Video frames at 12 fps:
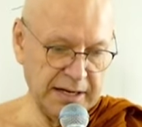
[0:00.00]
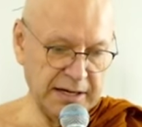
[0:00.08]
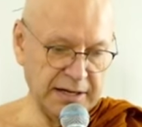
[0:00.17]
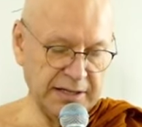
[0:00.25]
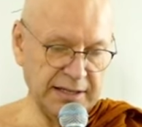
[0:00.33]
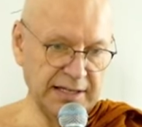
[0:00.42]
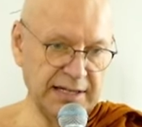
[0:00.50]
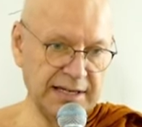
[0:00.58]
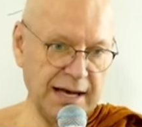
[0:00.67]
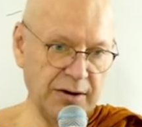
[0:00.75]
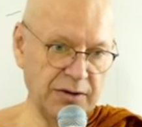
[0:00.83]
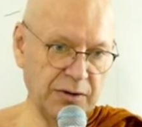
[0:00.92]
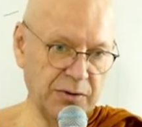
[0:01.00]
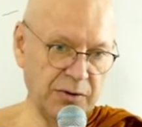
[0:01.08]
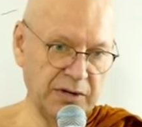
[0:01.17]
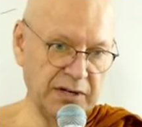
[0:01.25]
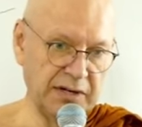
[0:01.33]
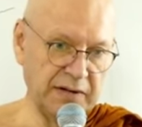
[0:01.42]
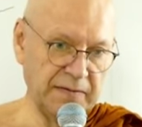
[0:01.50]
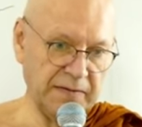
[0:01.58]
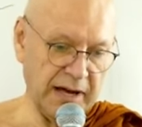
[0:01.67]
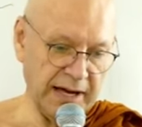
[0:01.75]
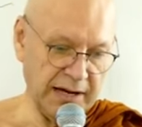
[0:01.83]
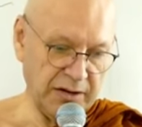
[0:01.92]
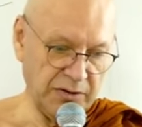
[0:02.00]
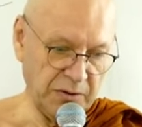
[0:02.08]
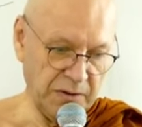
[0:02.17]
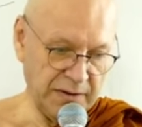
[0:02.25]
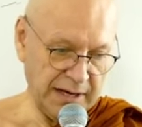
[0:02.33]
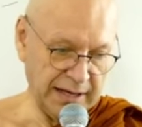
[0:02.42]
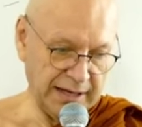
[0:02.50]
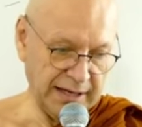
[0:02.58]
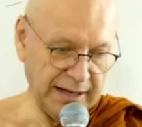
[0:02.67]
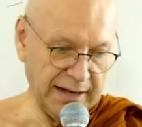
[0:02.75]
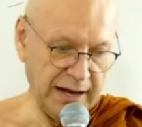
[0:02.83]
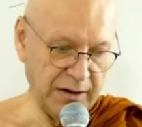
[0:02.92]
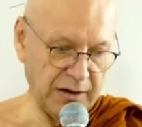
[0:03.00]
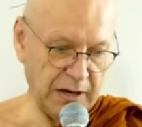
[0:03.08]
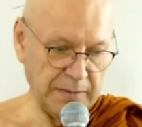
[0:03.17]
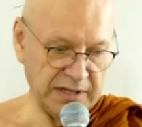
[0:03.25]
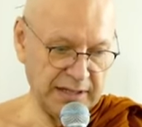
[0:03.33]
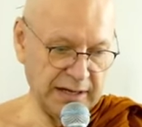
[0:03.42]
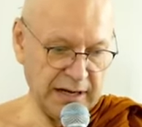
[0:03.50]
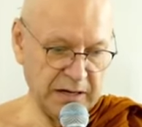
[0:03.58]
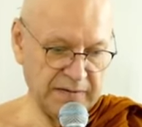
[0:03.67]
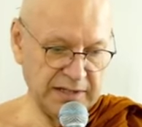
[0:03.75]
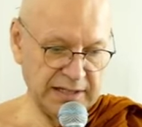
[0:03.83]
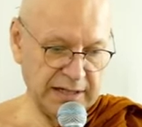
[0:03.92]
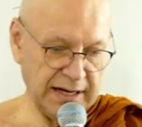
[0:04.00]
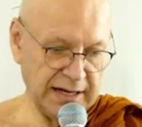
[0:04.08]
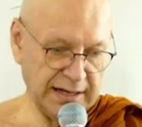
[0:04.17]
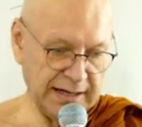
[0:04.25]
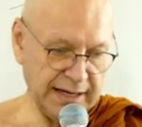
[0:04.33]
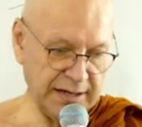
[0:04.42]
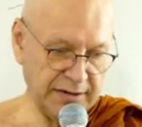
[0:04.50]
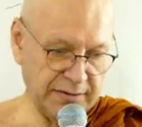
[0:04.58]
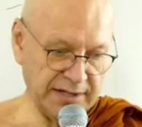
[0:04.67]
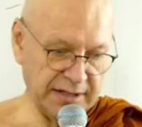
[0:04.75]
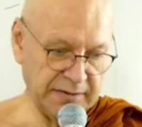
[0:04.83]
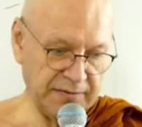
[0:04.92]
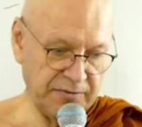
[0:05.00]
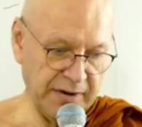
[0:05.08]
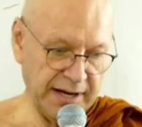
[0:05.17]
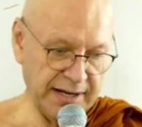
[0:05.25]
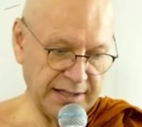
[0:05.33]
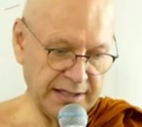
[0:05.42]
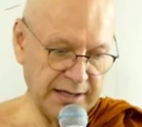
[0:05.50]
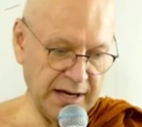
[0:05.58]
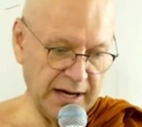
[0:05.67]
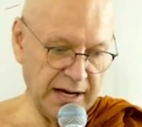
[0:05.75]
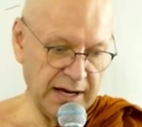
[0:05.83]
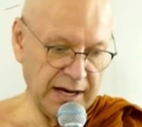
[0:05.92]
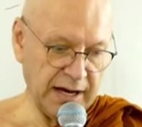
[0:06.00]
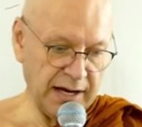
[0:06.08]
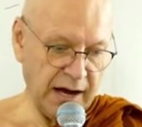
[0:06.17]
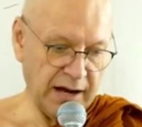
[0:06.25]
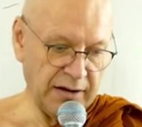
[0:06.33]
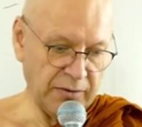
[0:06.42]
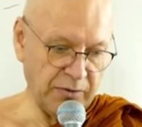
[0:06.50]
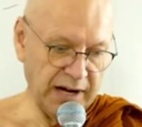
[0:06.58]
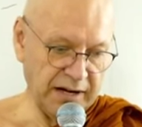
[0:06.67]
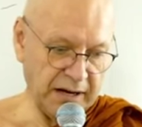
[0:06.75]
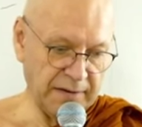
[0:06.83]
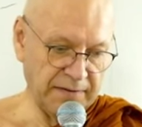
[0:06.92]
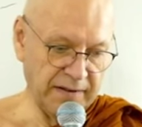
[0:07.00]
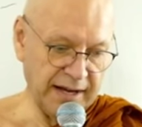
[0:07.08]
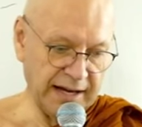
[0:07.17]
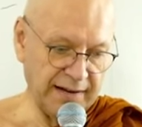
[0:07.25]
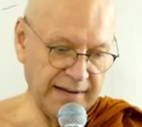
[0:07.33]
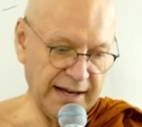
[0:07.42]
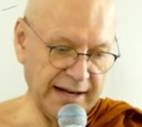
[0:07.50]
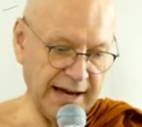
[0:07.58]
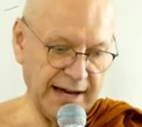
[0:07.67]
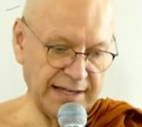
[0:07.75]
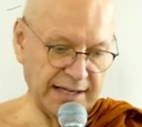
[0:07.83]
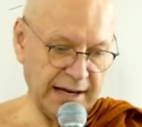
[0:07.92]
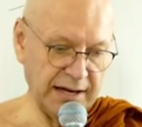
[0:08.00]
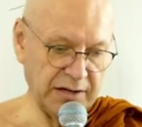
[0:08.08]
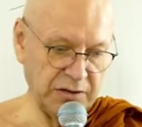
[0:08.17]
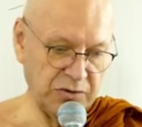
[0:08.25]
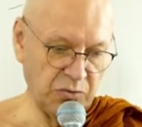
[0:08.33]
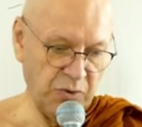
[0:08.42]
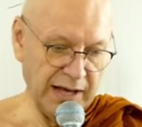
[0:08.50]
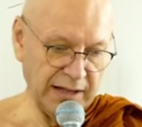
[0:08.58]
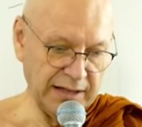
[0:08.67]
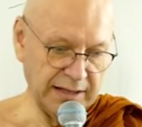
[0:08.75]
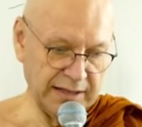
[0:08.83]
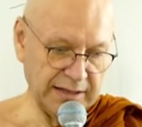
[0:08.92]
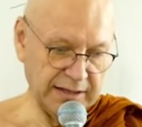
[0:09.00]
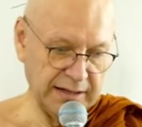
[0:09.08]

So this is how you divide your thinking. And that comes a kind of slightly interesting phrase right after that. Then as I dwelt,